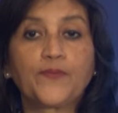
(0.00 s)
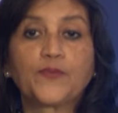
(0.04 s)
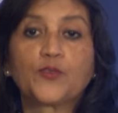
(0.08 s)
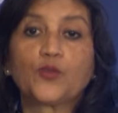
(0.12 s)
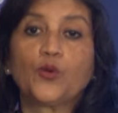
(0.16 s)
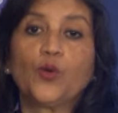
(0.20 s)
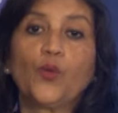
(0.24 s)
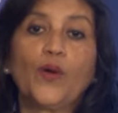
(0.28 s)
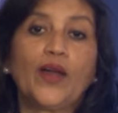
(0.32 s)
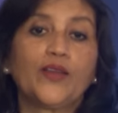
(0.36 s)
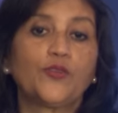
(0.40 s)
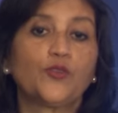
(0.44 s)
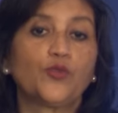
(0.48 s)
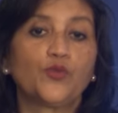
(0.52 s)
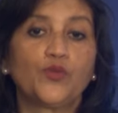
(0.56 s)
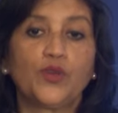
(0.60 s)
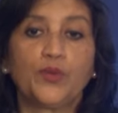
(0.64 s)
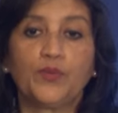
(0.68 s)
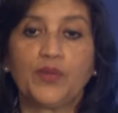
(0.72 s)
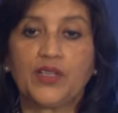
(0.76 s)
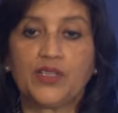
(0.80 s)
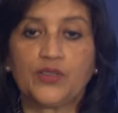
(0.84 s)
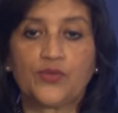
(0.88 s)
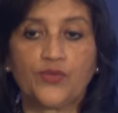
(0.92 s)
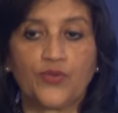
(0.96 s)
So why don't we
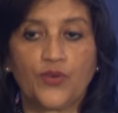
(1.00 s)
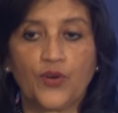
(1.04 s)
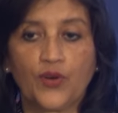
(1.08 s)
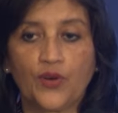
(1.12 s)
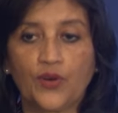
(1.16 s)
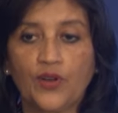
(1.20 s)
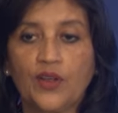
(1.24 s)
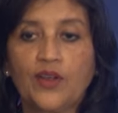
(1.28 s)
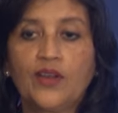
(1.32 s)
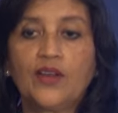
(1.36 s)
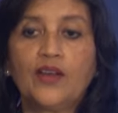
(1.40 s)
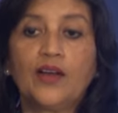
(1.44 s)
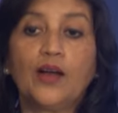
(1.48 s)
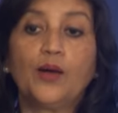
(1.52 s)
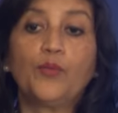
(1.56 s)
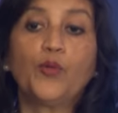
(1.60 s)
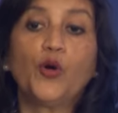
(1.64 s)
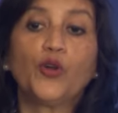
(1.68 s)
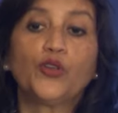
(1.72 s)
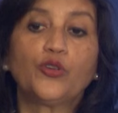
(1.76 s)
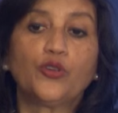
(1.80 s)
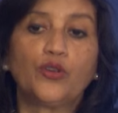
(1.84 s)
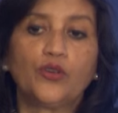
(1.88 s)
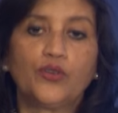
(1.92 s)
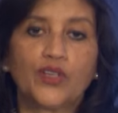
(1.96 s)
build for a
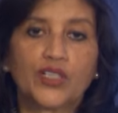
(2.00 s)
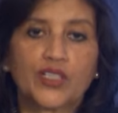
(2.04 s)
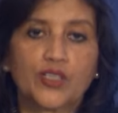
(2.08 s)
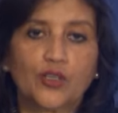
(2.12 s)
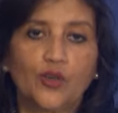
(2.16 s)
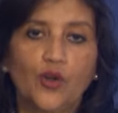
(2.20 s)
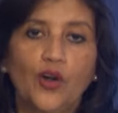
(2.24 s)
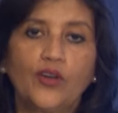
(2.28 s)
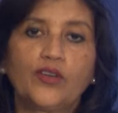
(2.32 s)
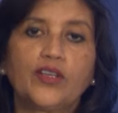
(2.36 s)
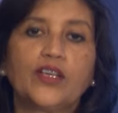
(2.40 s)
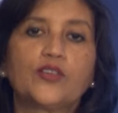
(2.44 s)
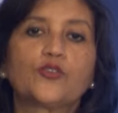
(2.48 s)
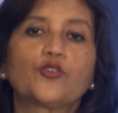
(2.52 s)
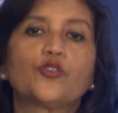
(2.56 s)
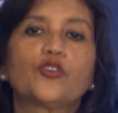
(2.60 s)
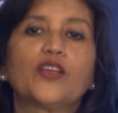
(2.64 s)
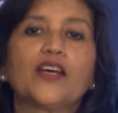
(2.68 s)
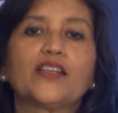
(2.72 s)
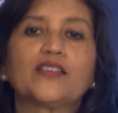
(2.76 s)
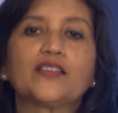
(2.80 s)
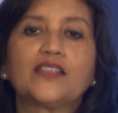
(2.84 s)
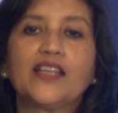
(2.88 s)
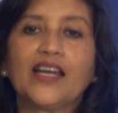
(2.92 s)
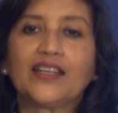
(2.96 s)
more universal audience? So
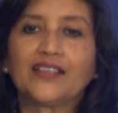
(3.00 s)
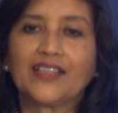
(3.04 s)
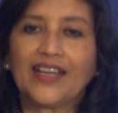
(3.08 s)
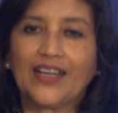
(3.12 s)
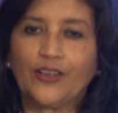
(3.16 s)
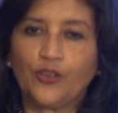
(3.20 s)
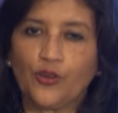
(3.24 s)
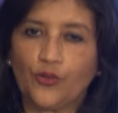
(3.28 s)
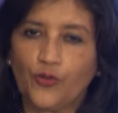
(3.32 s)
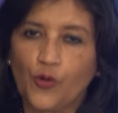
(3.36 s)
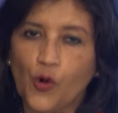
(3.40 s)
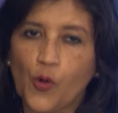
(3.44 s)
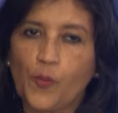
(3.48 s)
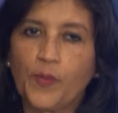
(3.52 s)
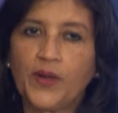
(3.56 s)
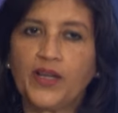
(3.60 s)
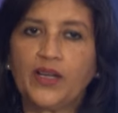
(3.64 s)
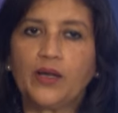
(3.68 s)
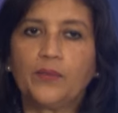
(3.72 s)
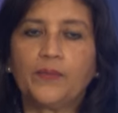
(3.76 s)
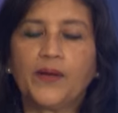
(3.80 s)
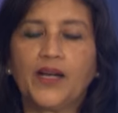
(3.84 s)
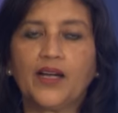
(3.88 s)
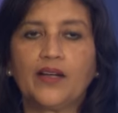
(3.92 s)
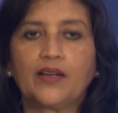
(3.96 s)
that kind of opened
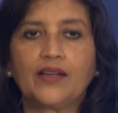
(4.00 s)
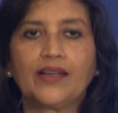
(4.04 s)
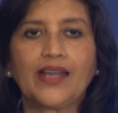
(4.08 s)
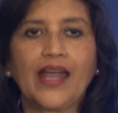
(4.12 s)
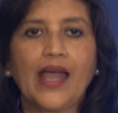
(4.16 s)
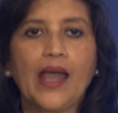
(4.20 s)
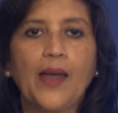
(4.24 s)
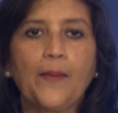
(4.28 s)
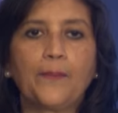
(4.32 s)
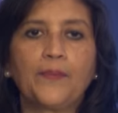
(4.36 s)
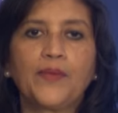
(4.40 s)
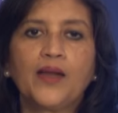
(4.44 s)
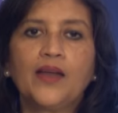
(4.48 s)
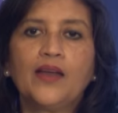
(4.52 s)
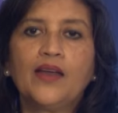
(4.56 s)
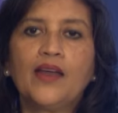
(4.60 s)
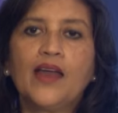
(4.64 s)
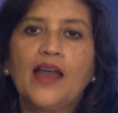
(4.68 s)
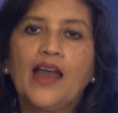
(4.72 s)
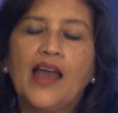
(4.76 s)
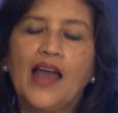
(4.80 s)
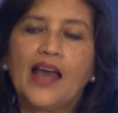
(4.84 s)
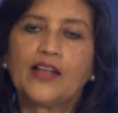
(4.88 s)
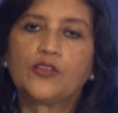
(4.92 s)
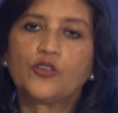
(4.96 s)
up our TAM.
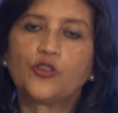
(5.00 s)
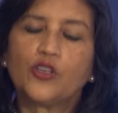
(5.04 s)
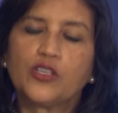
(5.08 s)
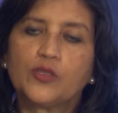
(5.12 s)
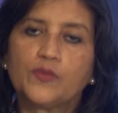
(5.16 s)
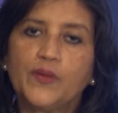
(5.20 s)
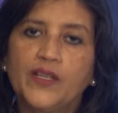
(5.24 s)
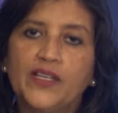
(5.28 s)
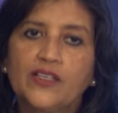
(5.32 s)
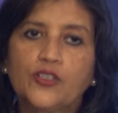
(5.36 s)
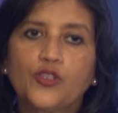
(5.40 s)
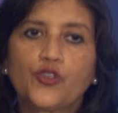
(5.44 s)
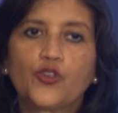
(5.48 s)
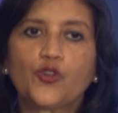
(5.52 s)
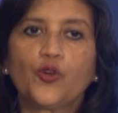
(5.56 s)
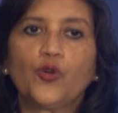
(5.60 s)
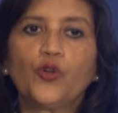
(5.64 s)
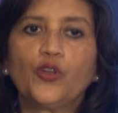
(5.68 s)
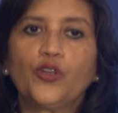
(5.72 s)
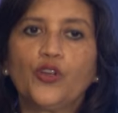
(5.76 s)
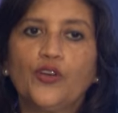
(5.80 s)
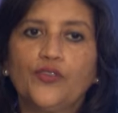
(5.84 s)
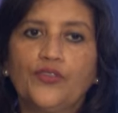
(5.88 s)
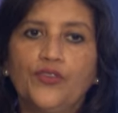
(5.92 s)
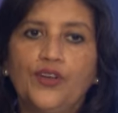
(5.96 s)
And so it's been a
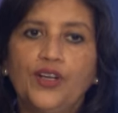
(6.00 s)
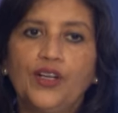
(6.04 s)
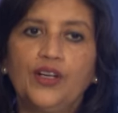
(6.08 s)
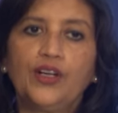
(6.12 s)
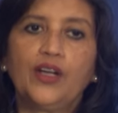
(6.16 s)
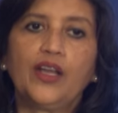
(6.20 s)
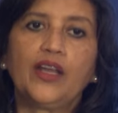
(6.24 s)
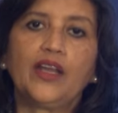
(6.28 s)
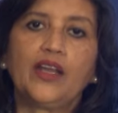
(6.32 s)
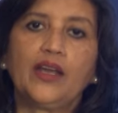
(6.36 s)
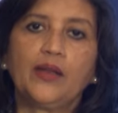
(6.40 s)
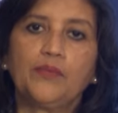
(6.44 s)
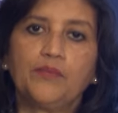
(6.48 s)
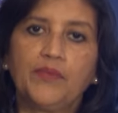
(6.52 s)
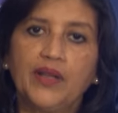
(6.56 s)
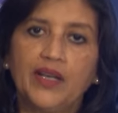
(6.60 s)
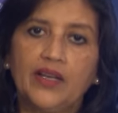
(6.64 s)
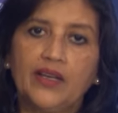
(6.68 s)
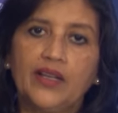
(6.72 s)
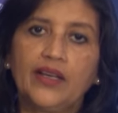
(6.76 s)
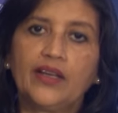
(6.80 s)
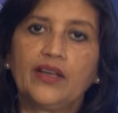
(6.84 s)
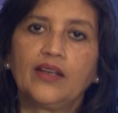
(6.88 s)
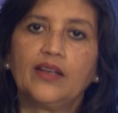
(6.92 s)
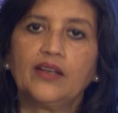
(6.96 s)
story of learning and
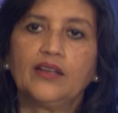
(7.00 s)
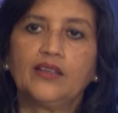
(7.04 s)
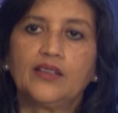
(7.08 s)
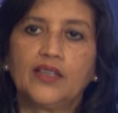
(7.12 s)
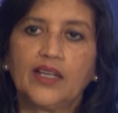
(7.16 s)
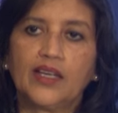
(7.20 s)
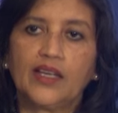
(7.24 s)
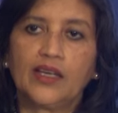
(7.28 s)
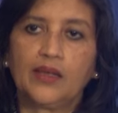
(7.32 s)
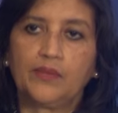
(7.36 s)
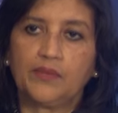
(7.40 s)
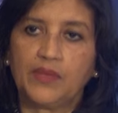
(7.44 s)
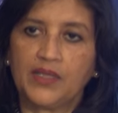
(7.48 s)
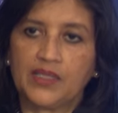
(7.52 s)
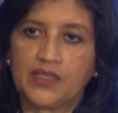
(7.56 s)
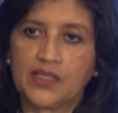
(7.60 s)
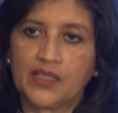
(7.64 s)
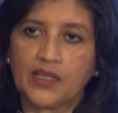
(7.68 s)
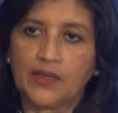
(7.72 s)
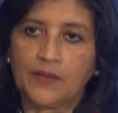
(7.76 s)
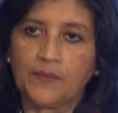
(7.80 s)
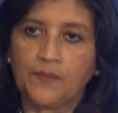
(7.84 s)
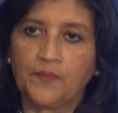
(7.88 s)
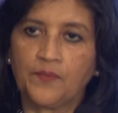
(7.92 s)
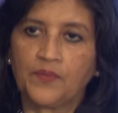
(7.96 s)
building and learning and
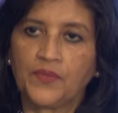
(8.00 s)
building.